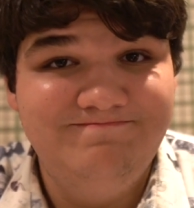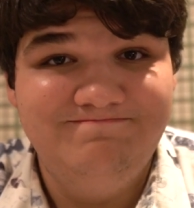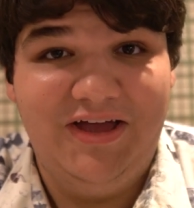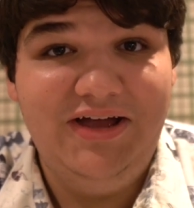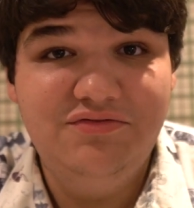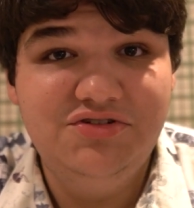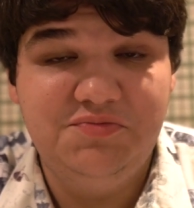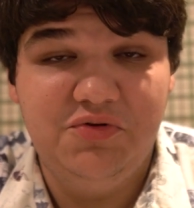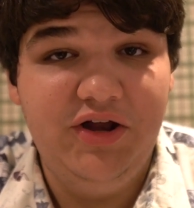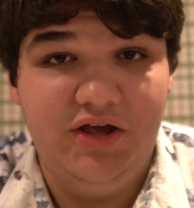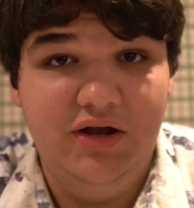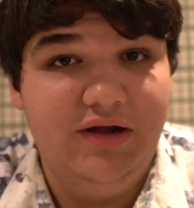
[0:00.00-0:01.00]
yeah, it was
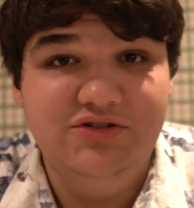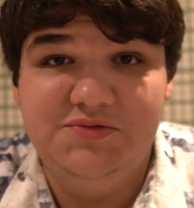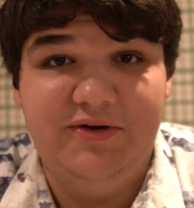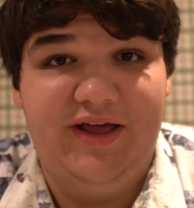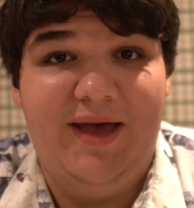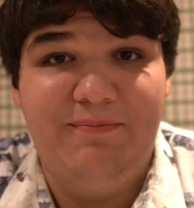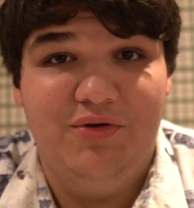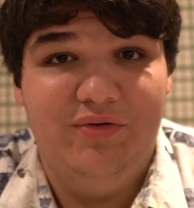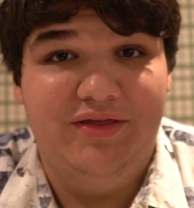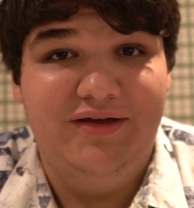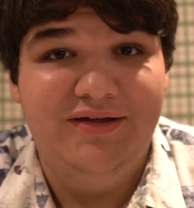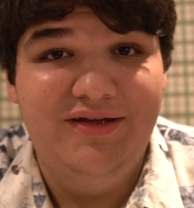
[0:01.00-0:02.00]
pretty good. I was pretty happy with
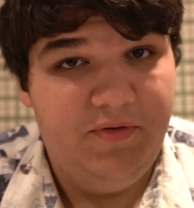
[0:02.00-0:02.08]
it.